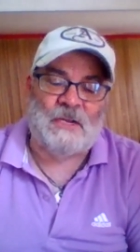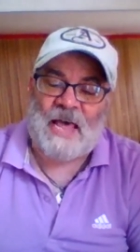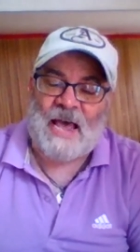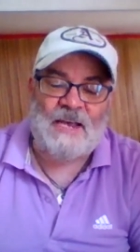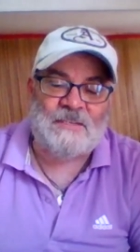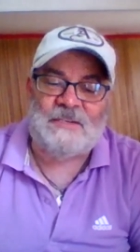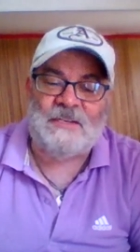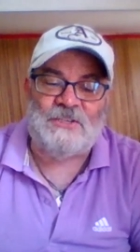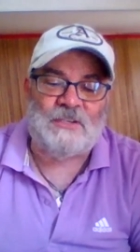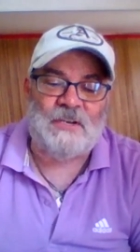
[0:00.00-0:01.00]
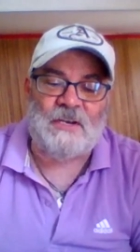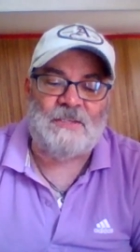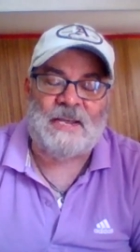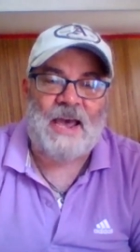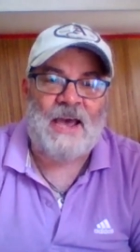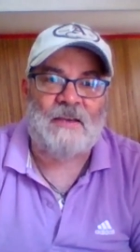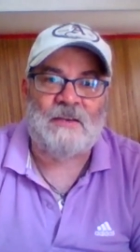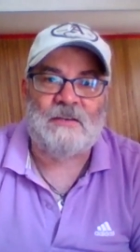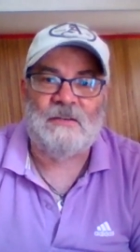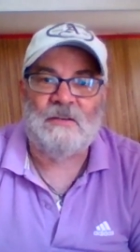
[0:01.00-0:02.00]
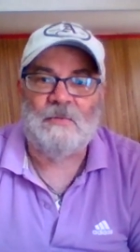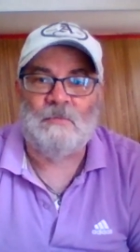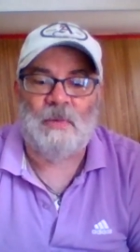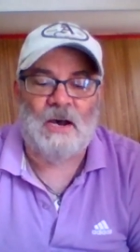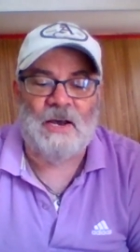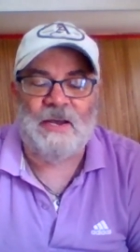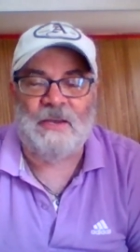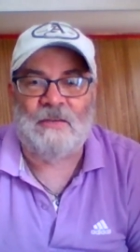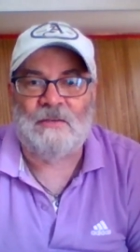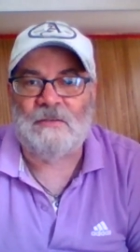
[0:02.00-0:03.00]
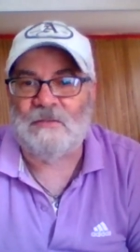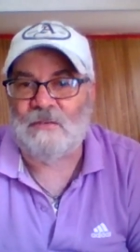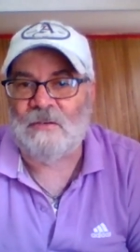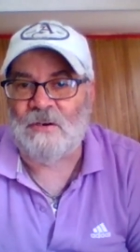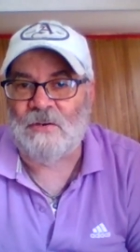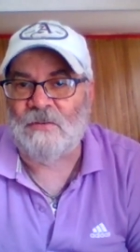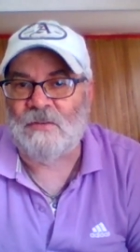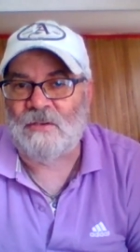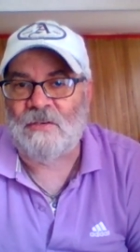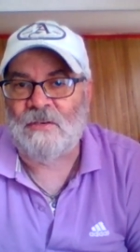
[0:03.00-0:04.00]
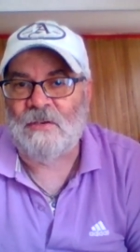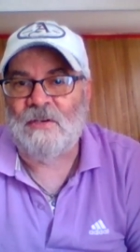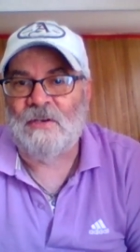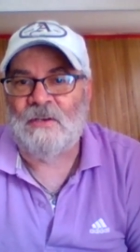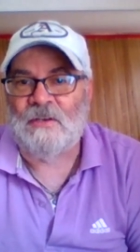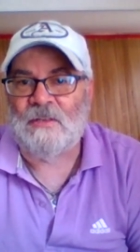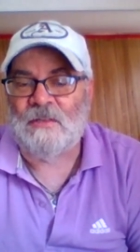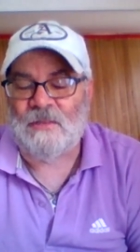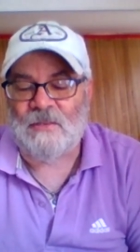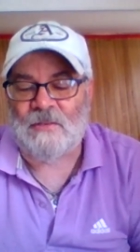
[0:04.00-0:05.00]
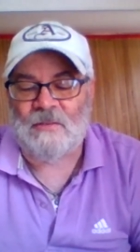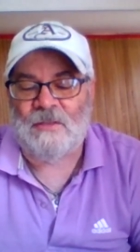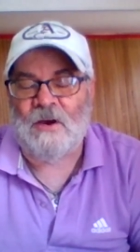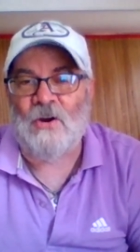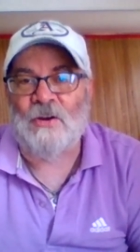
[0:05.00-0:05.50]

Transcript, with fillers: the last ditch attack by you know the the